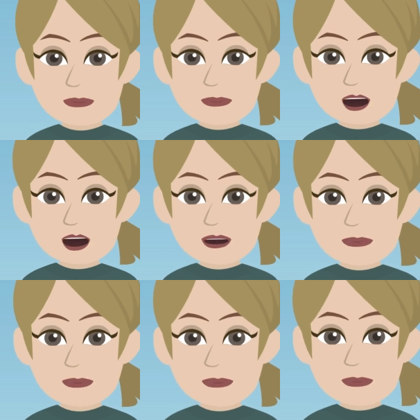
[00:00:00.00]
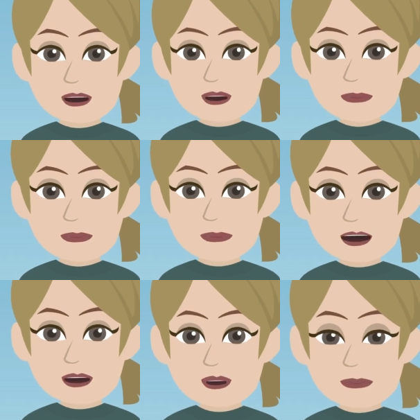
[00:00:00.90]
Fun, fun,
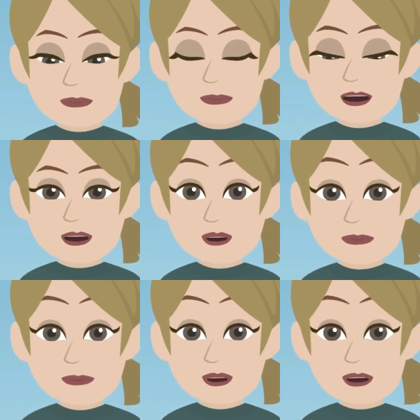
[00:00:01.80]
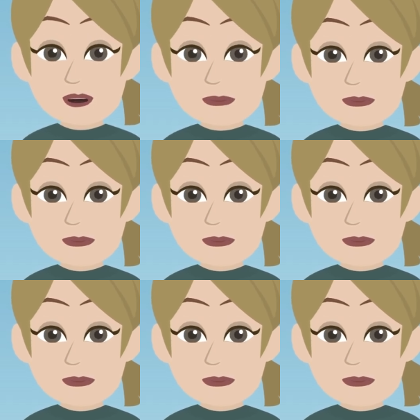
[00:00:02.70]
fun, fun, fun,